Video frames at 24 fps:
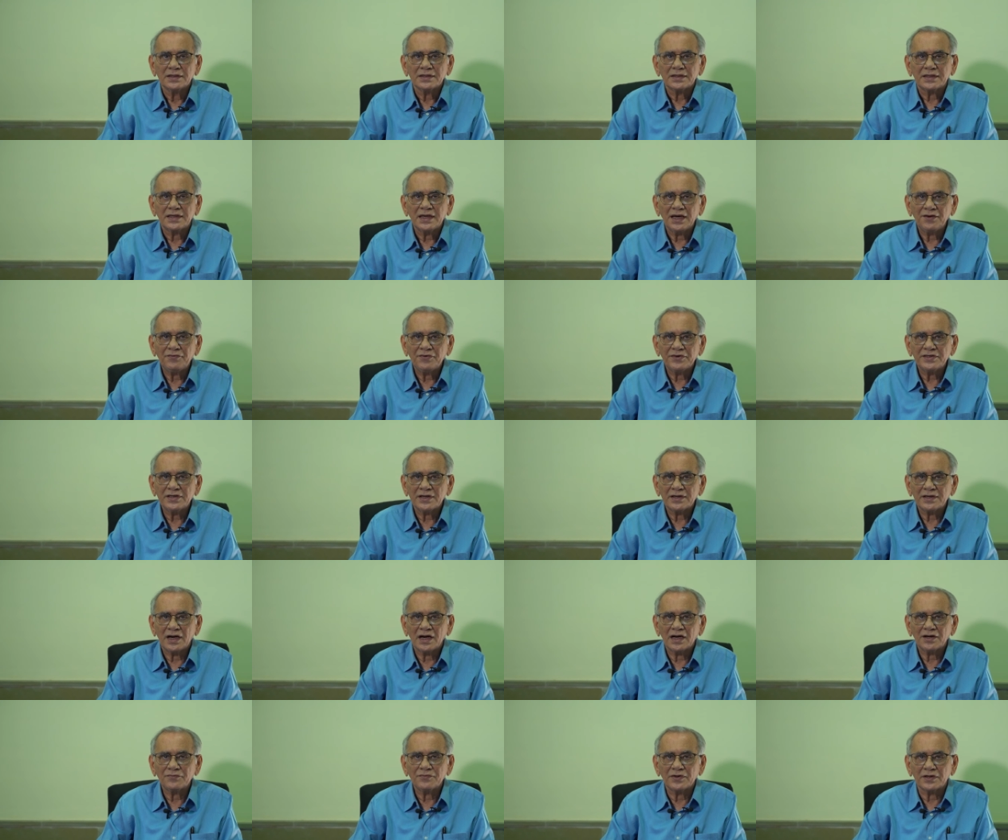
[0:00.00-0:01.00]
K. Vijay
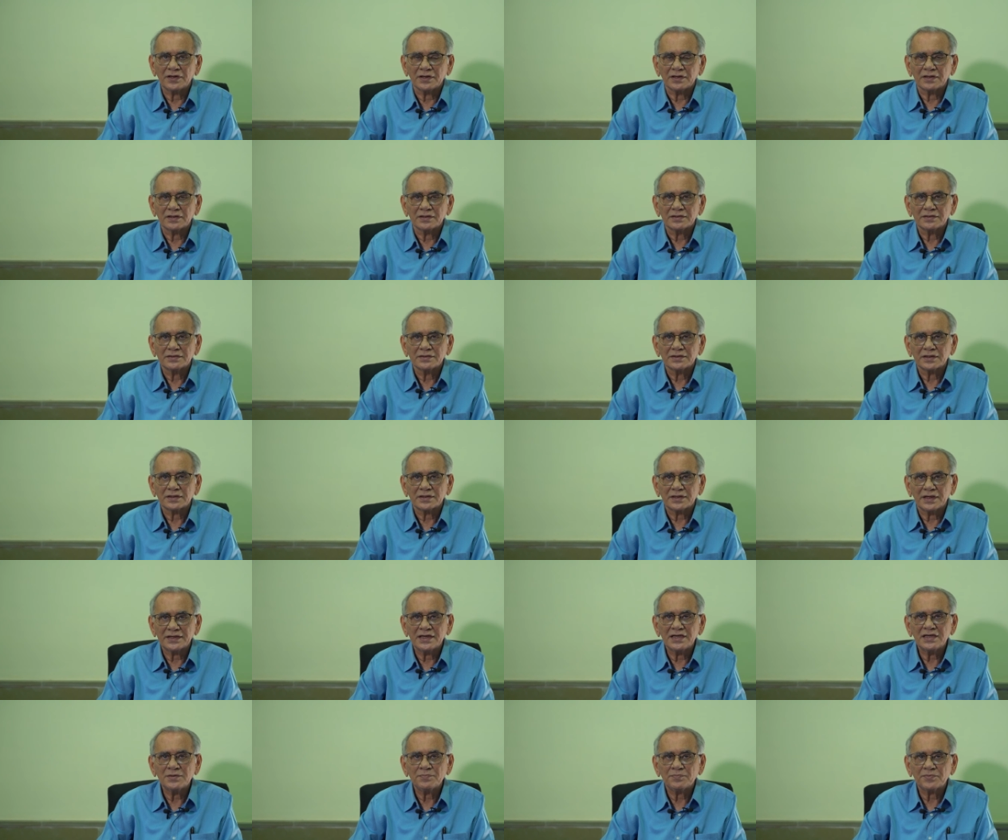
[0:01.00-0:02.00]
Raghavan, the
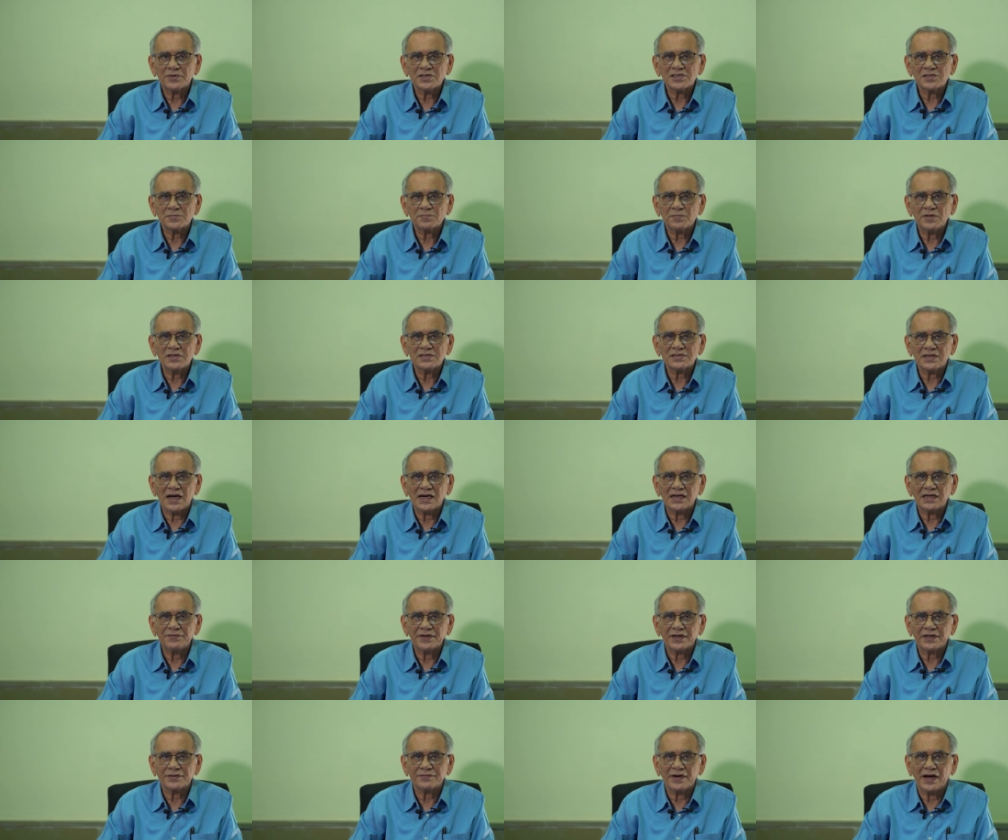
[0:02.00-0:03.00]
current principal
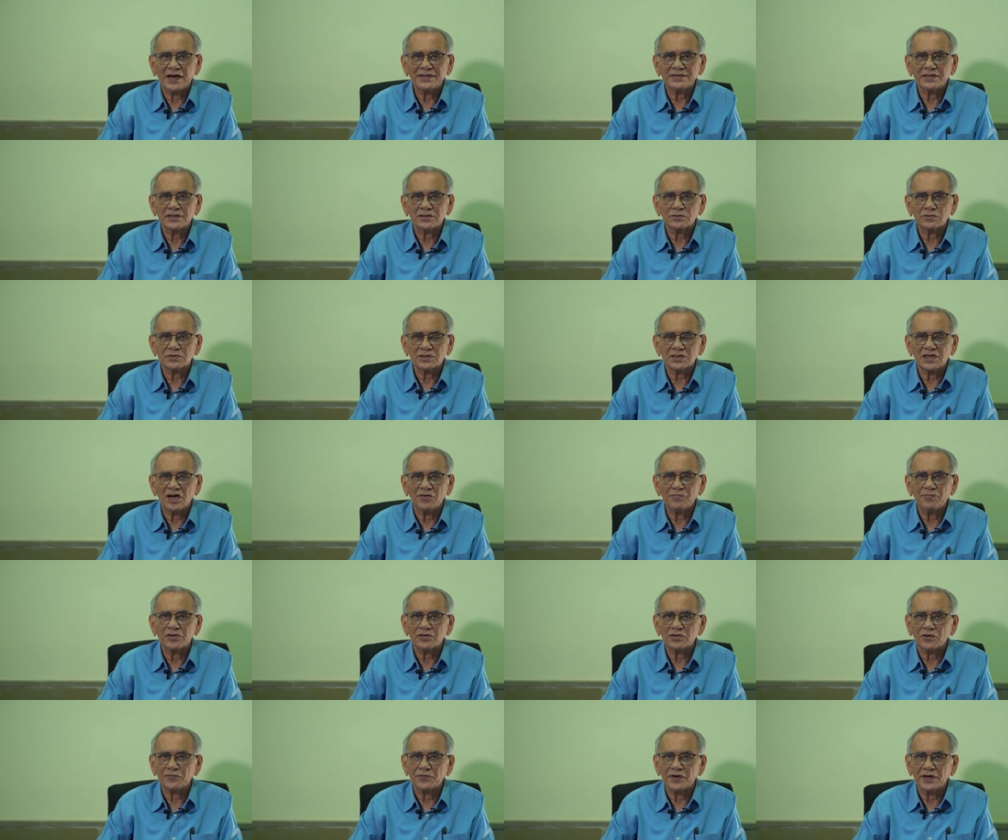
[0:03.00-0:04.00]
scientific advisor to the
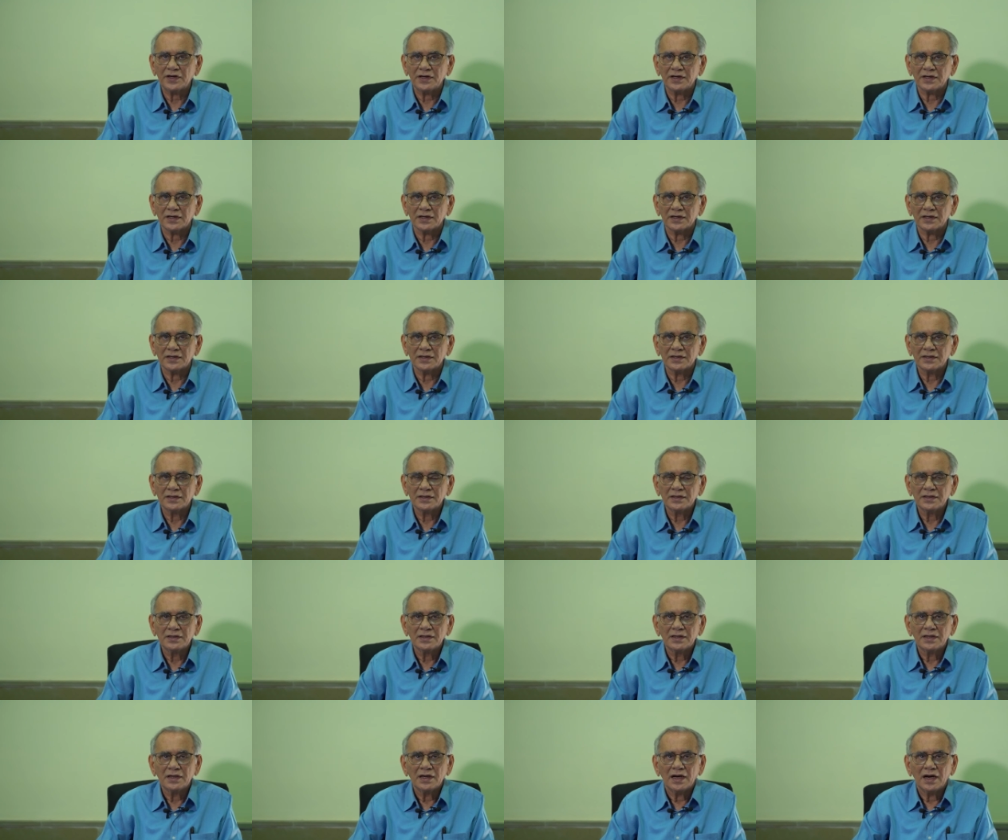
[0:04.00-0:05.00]
government of India.
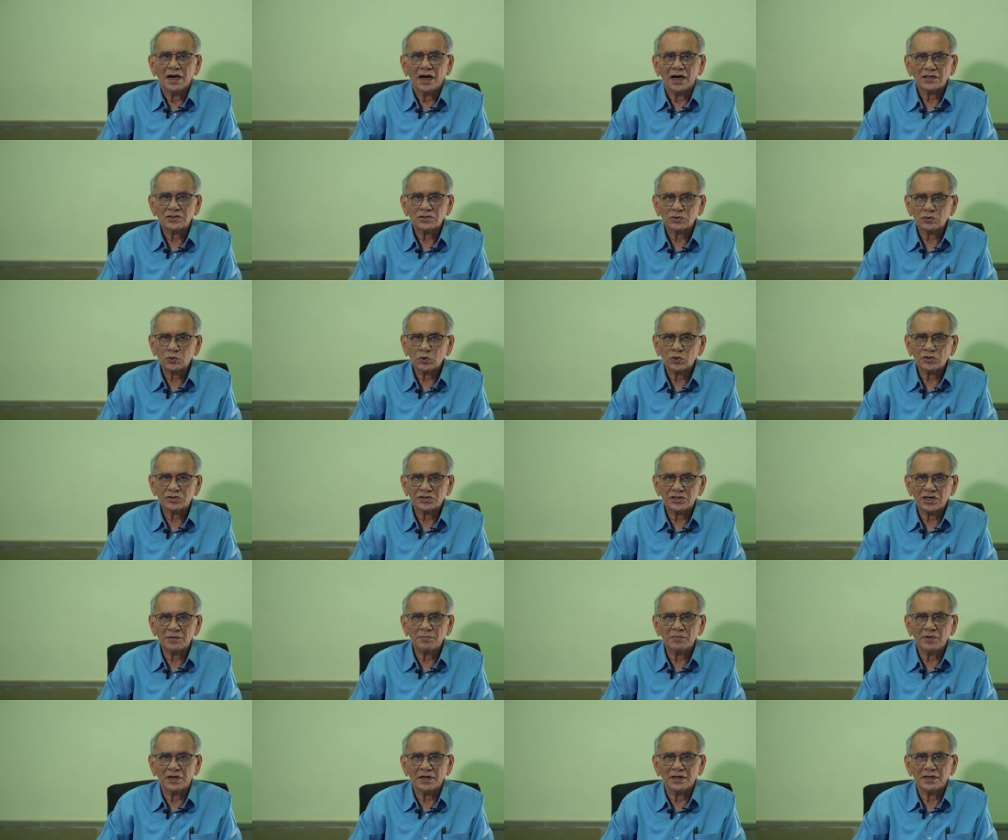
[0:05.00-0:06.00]
Ashutosh
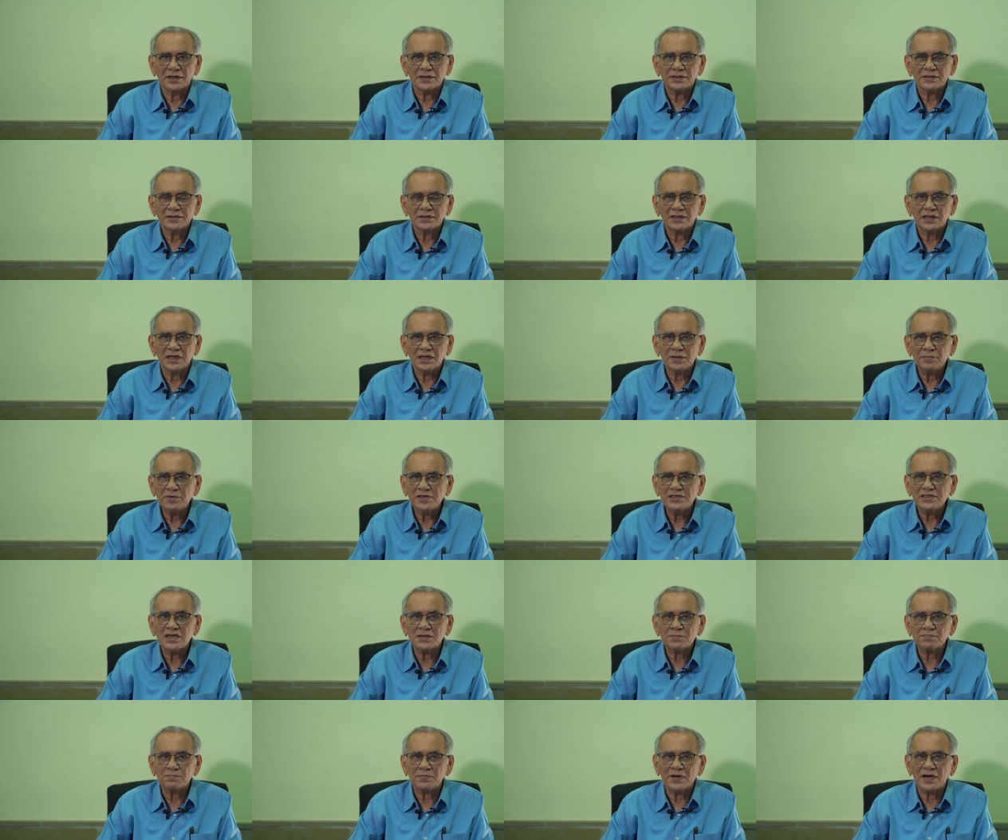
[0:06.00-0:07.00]
Sharma, the
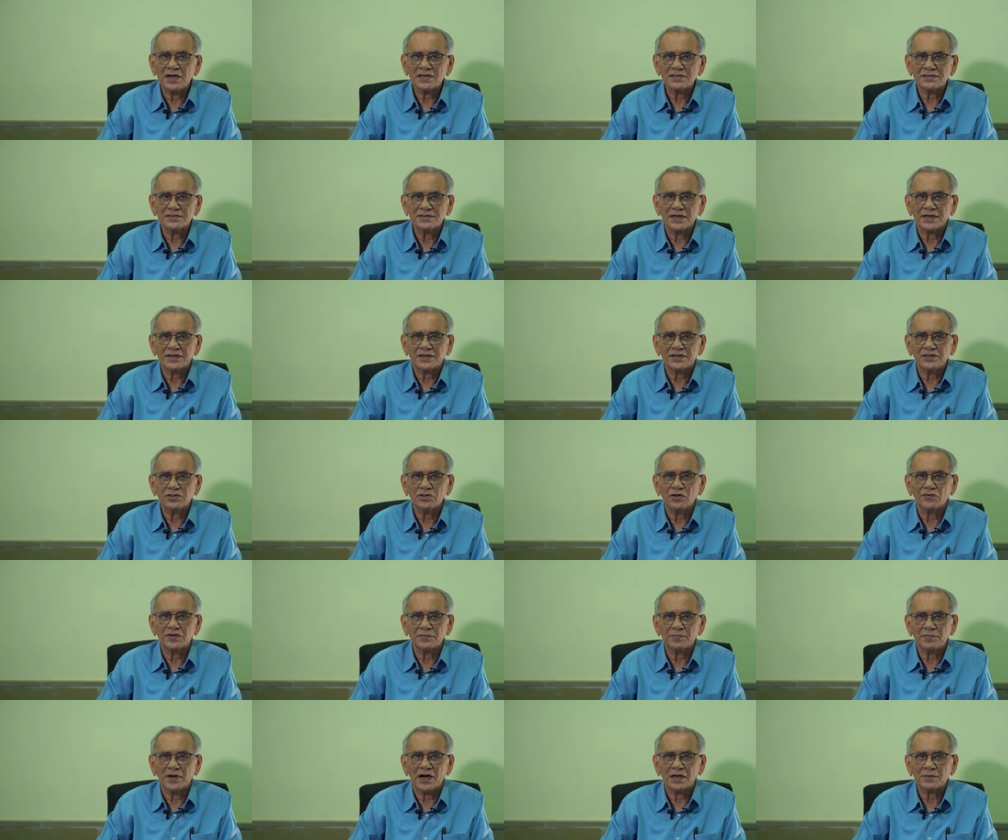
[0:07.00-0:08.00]
immediate past secretary of
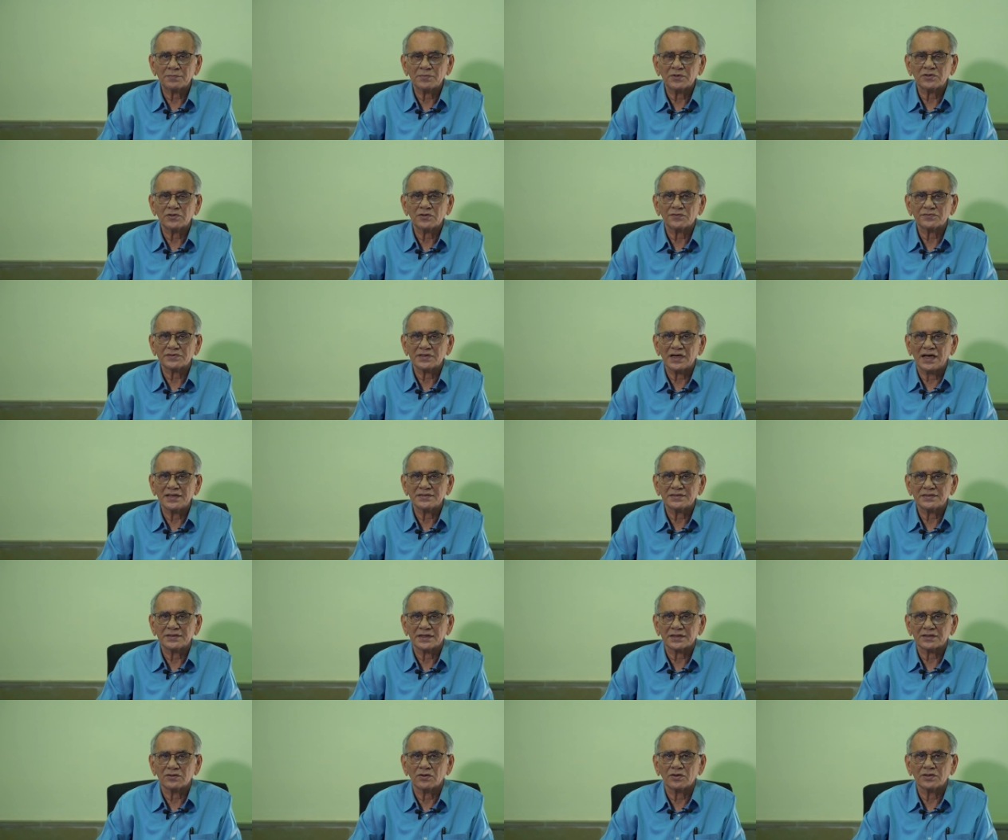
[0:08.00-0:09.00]
Department of Science and
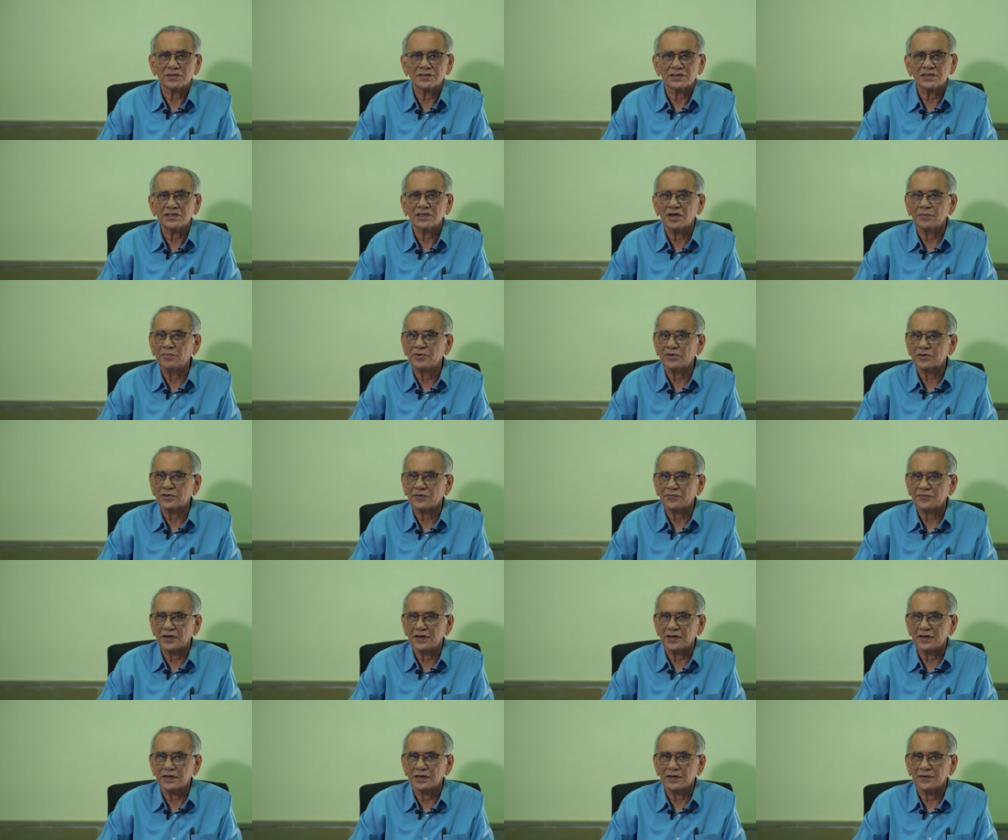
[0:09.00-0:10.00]
Technology, Government of
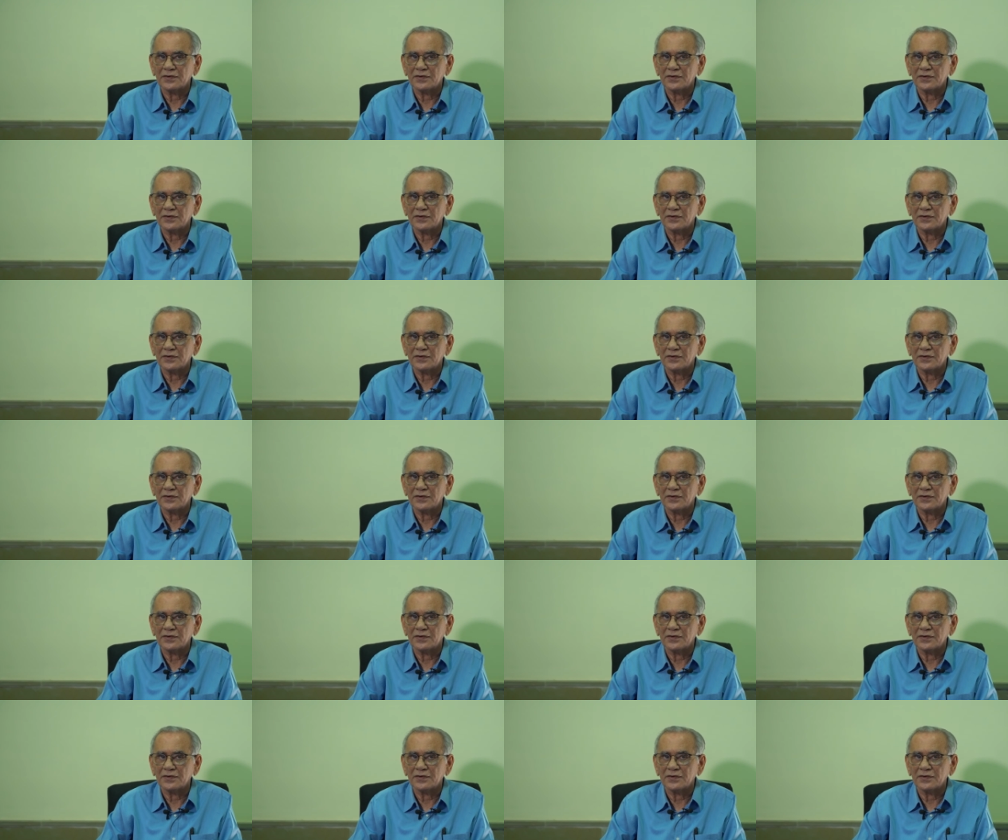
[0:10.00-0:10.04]
India.